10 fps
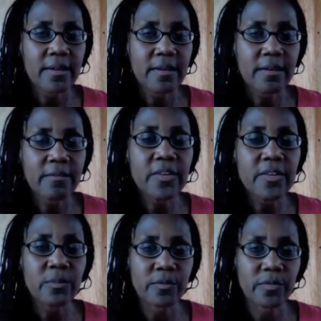
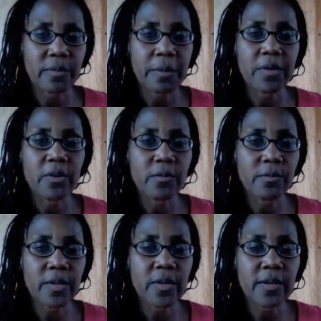reasonable for you. Maybe you don't
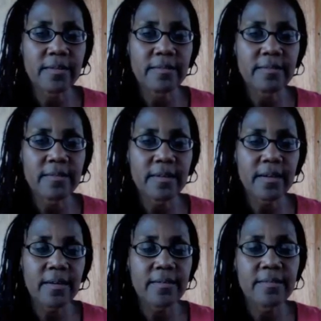really
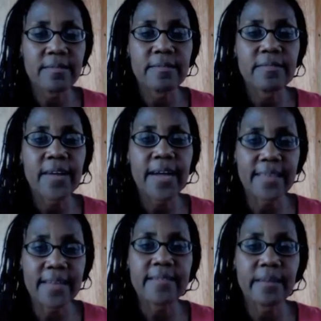find
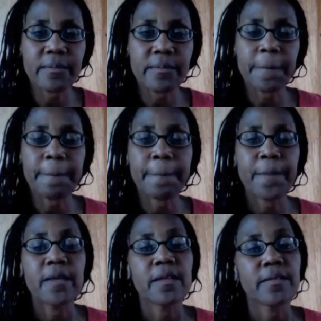that acceptable.
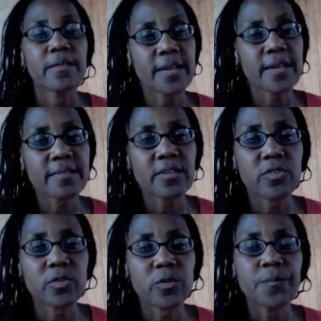The next thing to
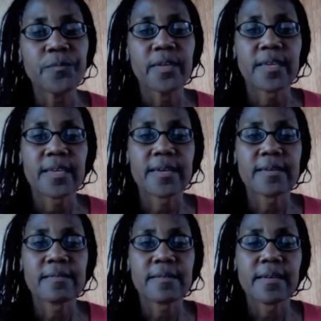do
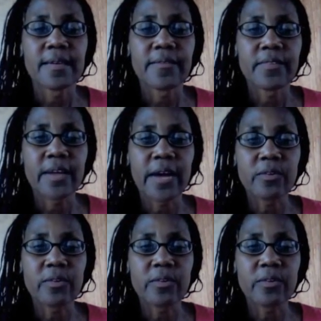is, if a doctor